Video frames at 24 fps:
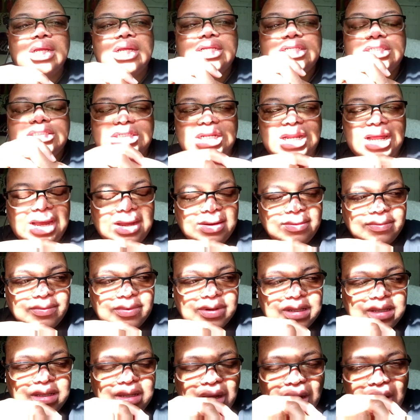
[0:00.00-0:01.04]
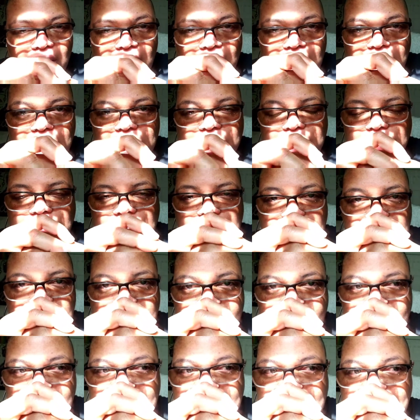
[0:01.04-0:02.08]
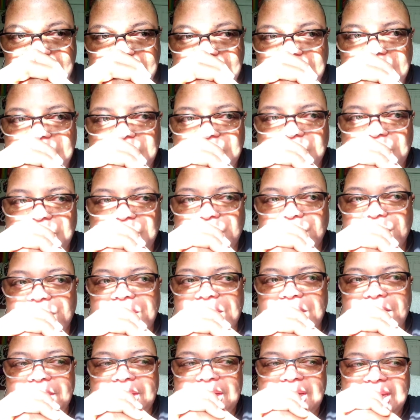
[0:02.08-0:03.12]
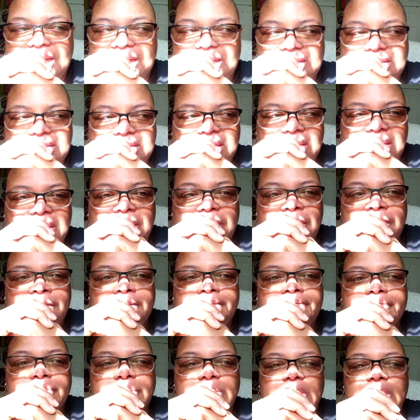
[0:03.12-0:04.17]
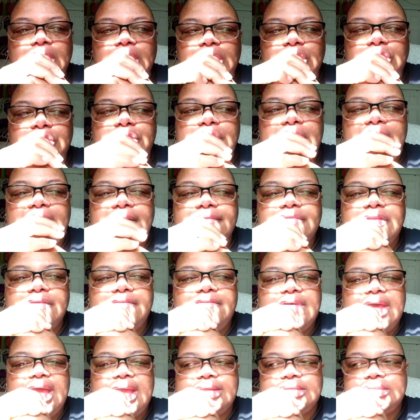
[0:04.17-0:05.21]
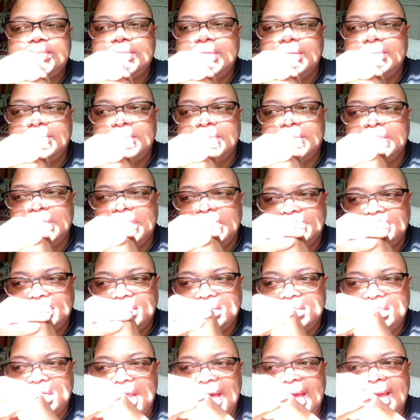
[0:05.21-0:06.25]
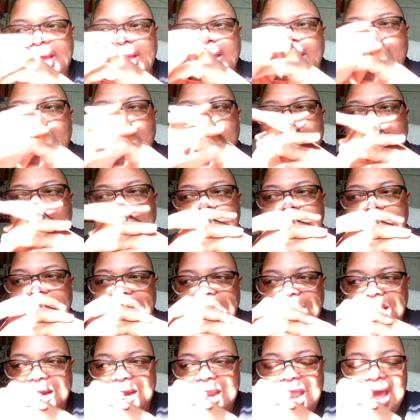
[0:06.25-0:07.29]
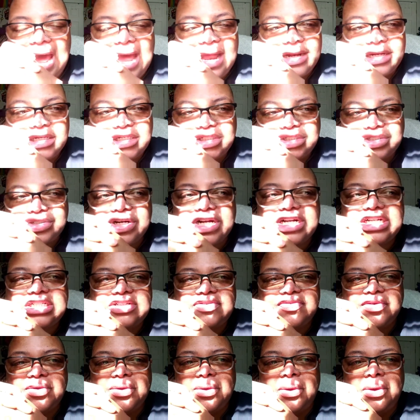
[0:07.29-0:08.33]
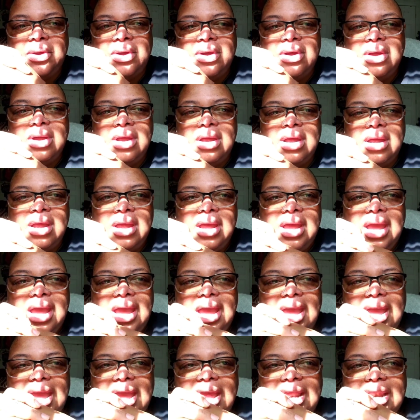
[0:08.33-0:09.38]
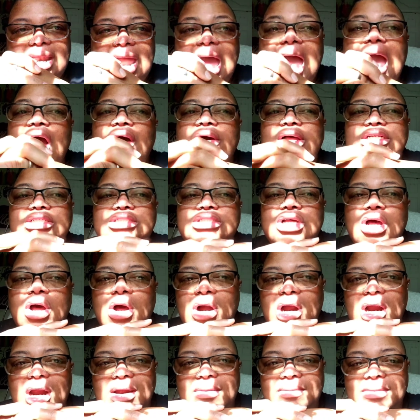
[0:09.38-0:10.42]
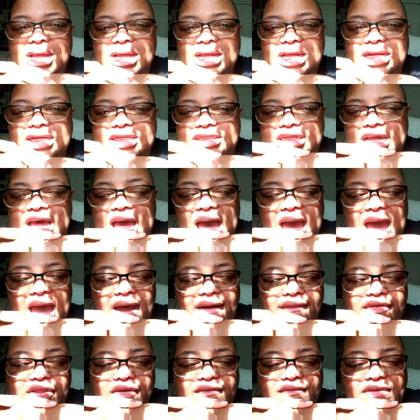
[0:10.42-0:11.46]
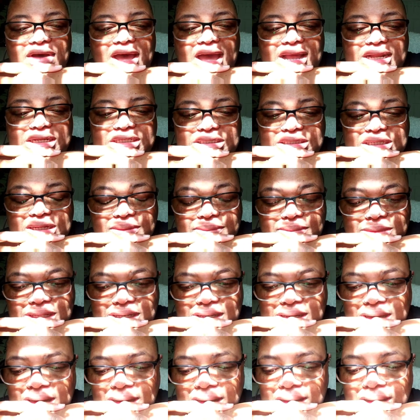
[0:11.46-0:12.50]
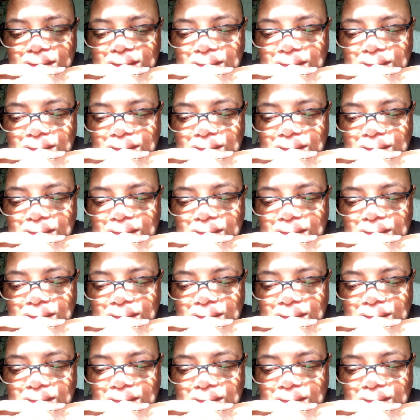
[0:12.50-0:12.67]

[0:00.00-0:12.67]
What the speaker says: It's like really hard trying to find another career because you have to find something that's just like not stressful. And now it's hard because I have to find something